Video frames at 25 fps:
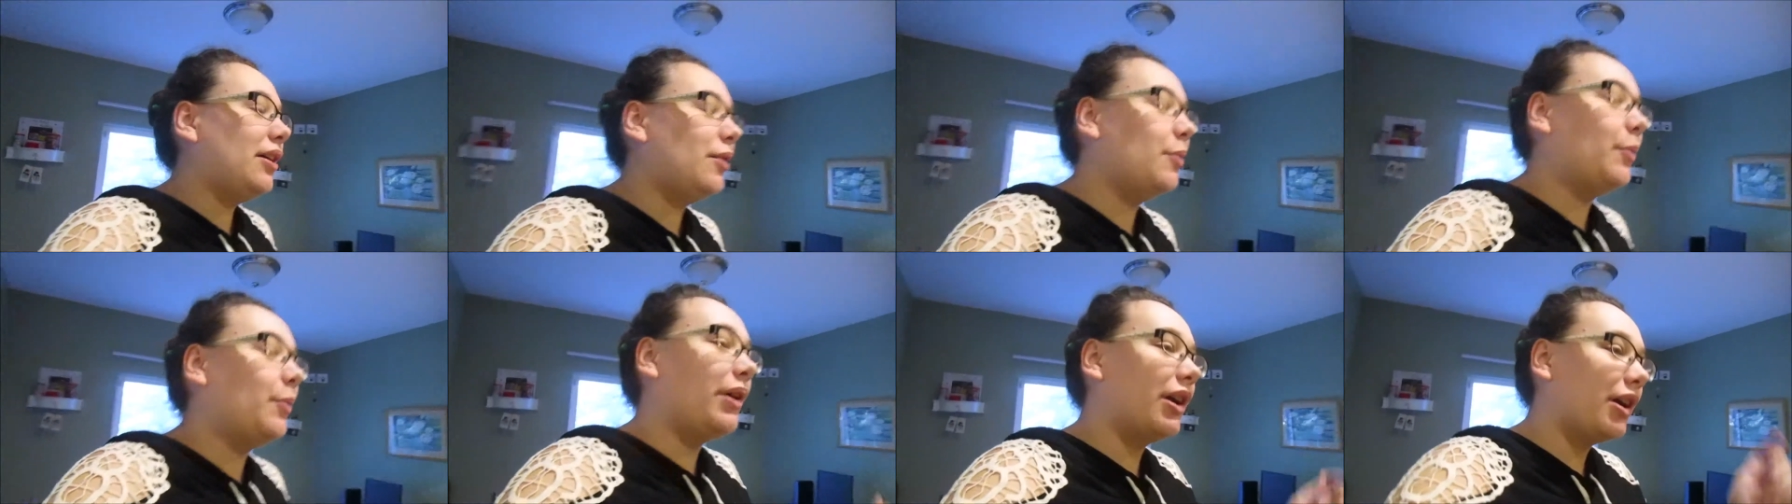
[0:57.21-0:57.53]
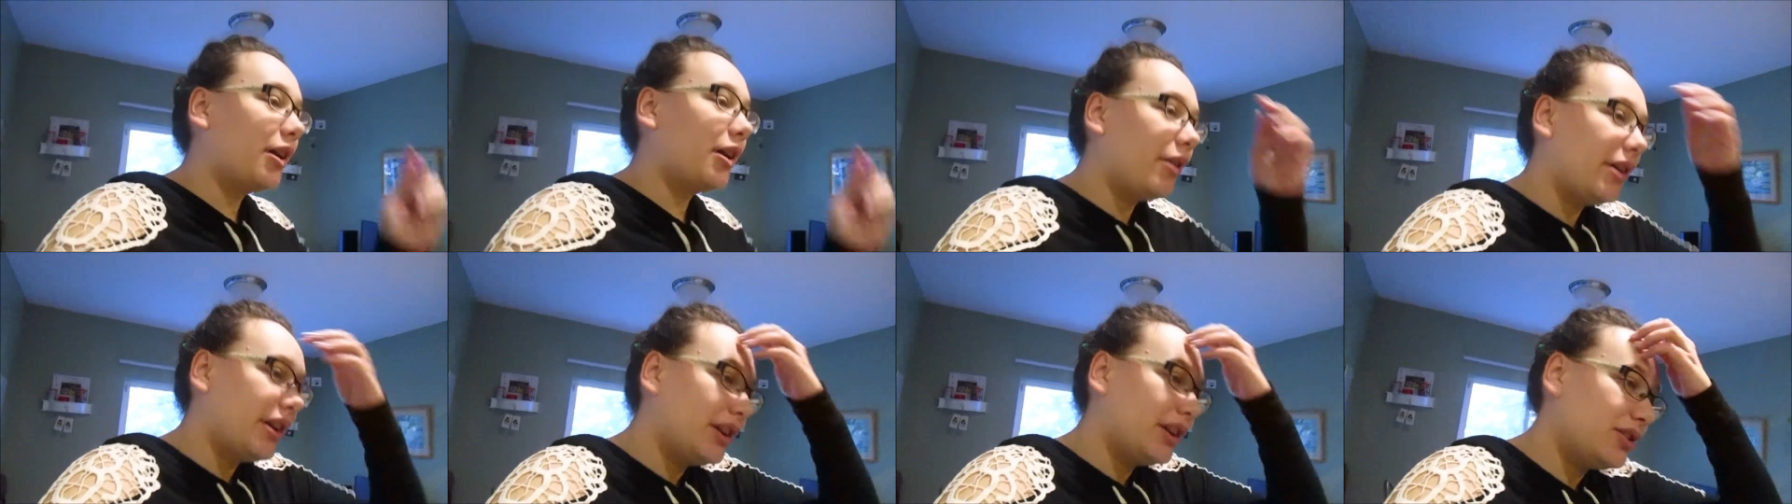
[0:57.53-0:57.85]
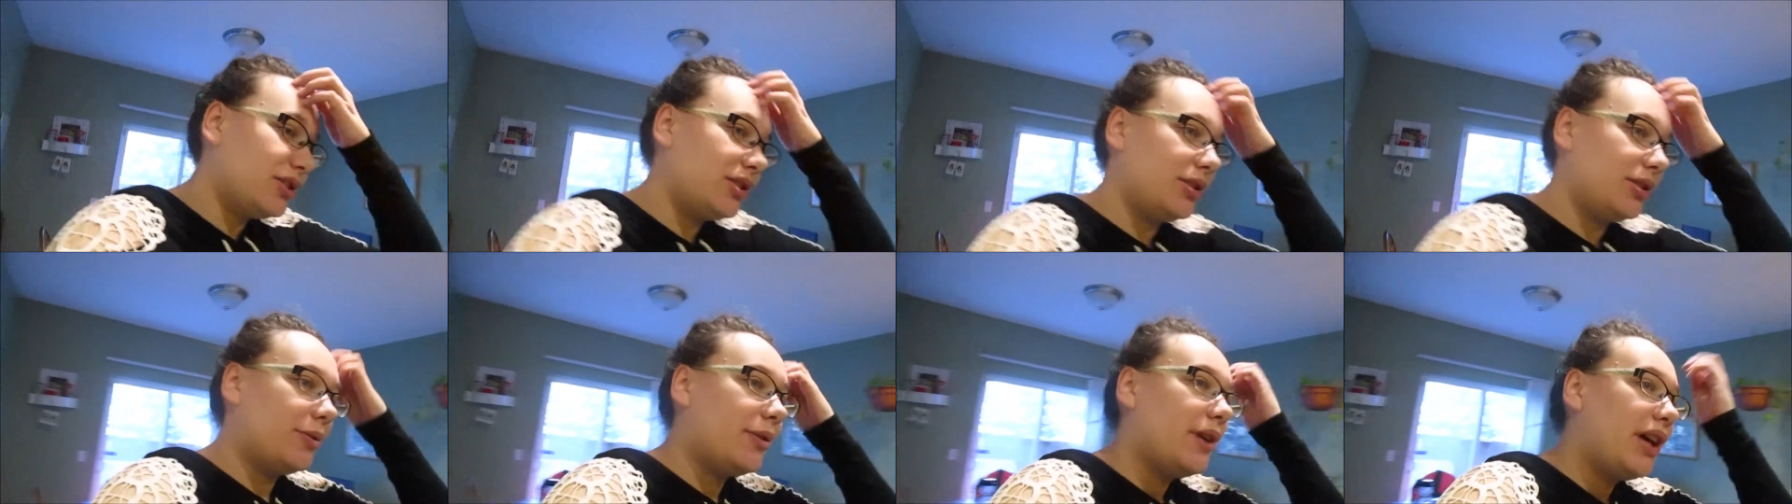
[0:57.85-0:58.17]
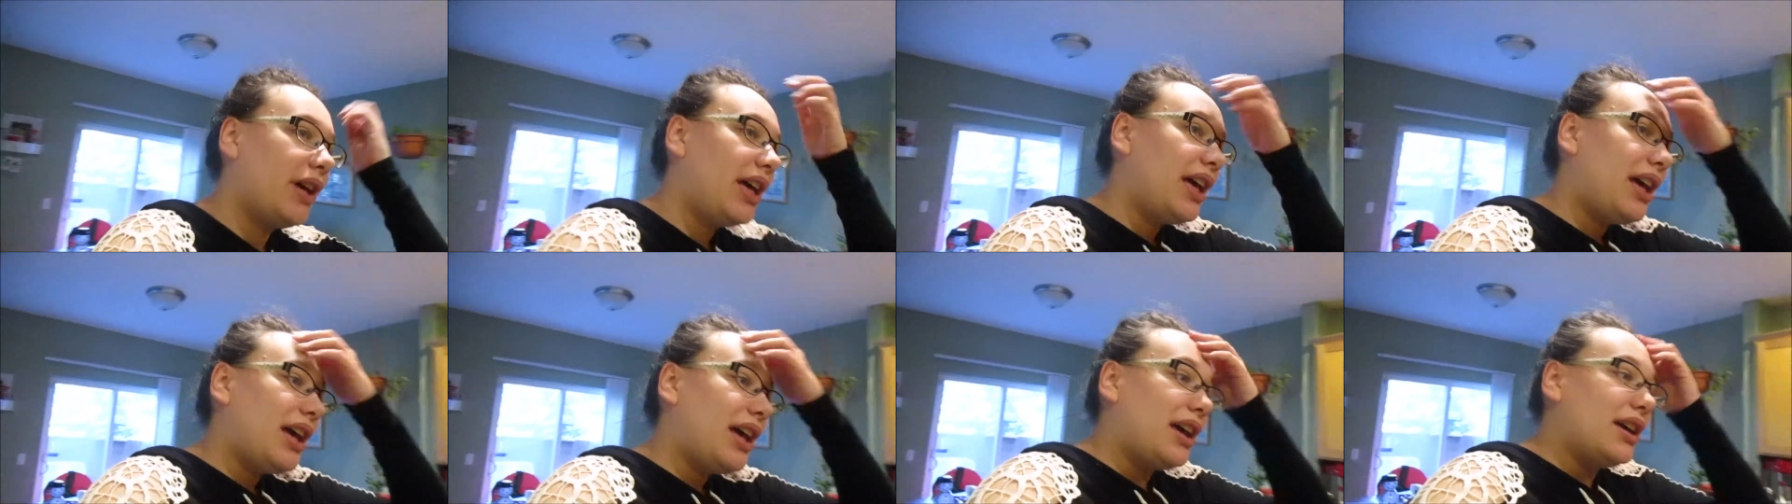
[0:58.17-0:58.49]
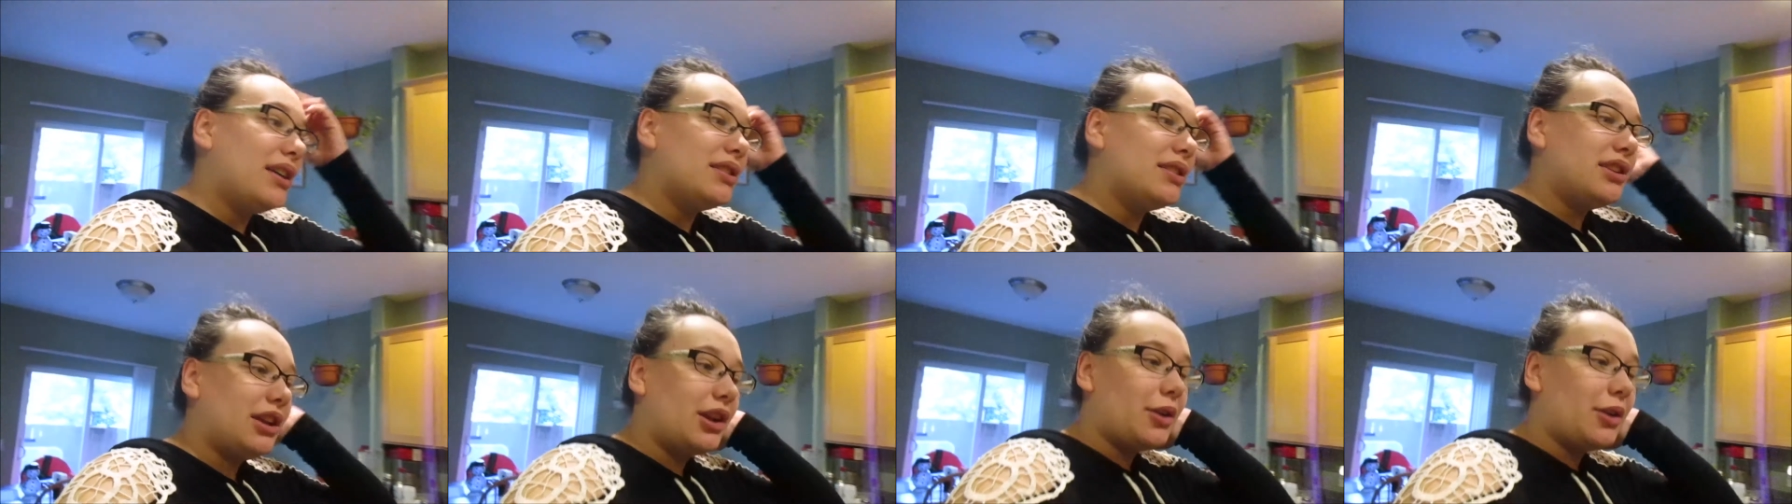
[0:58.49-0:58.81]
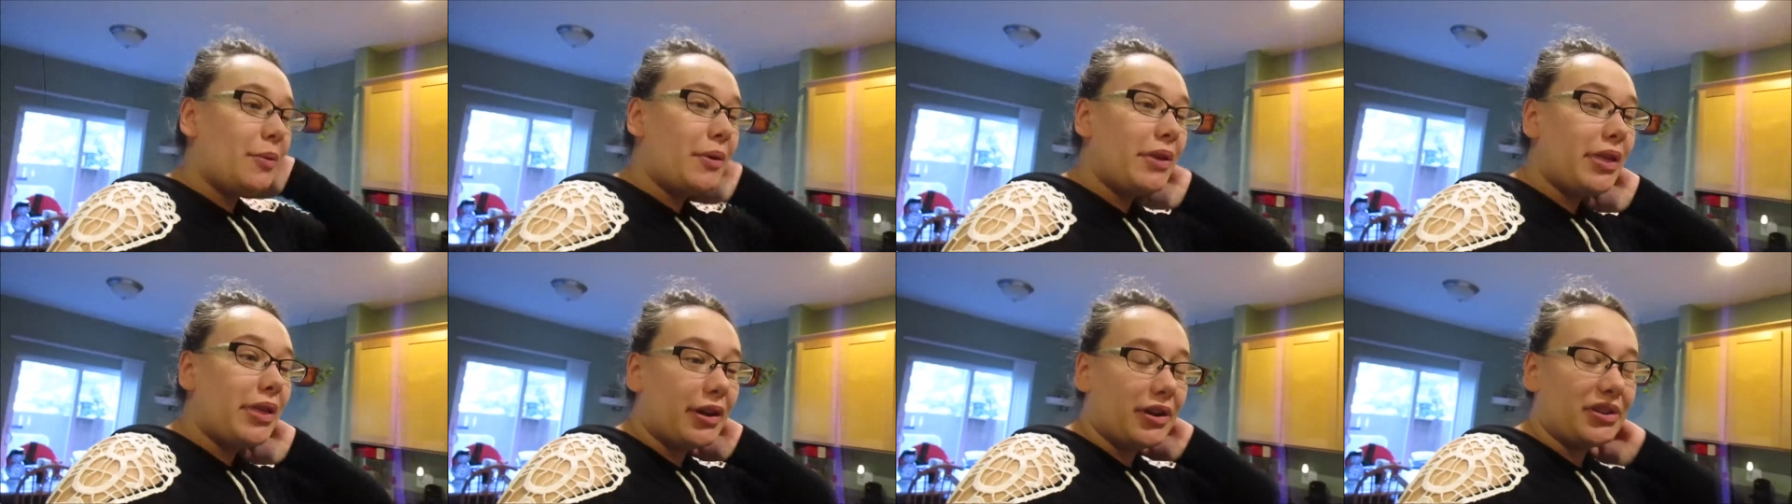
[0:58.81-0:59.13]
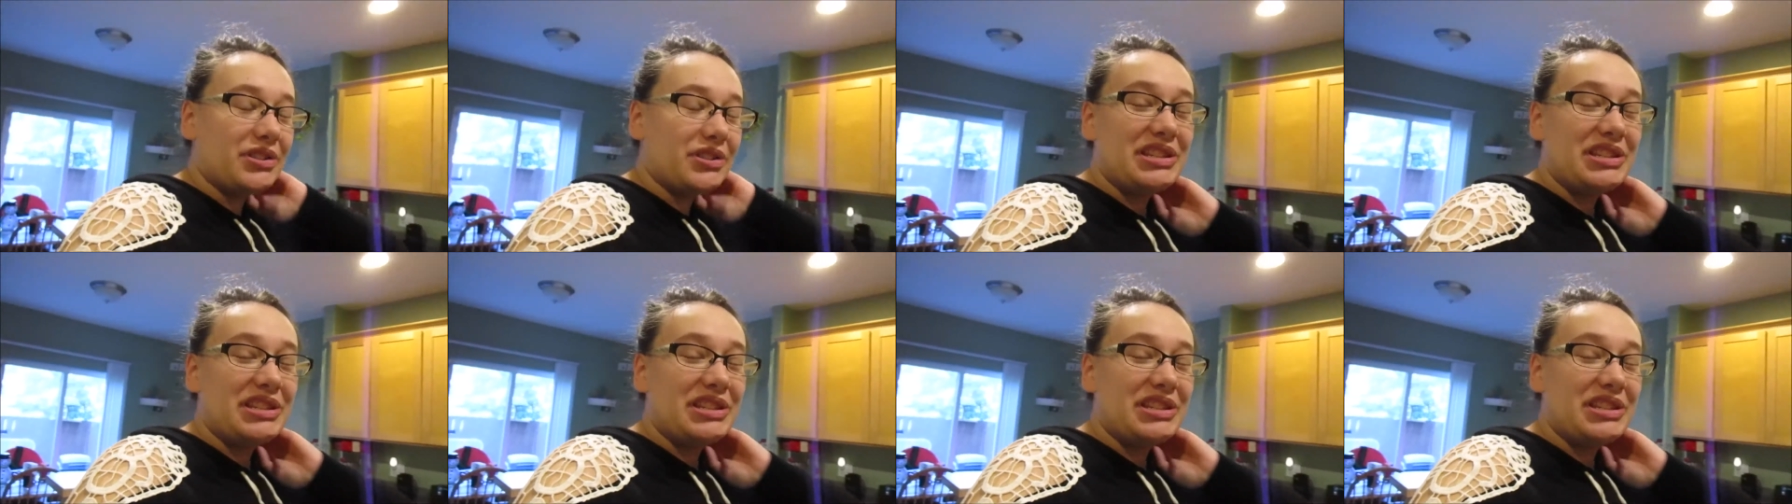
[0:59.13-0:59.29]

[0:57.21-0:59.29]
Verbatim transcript: We are going to dinner with her